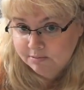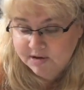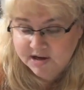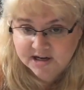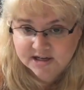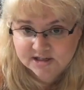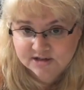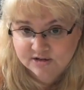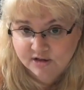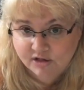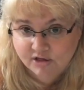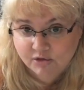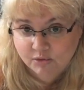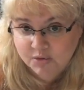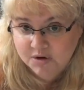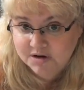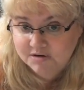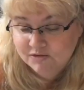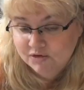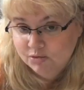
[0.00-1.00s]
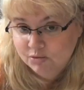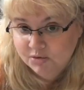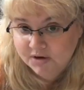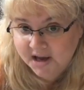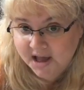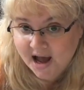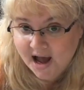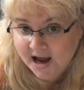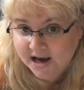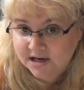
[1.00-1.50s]
because the 3 of them
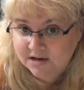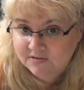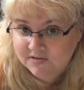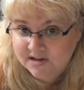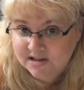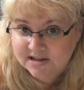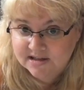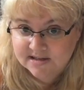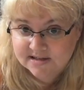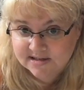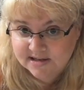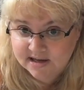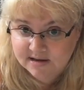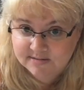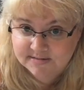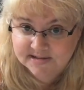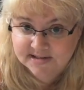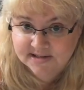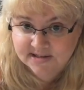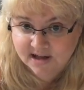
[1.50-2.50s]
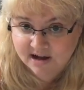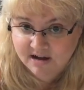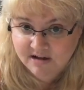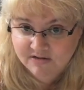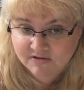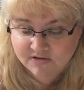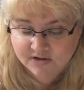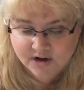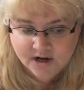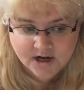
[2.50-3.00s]
would kind of eat the same
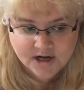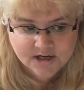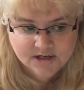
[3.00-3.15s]
stuff.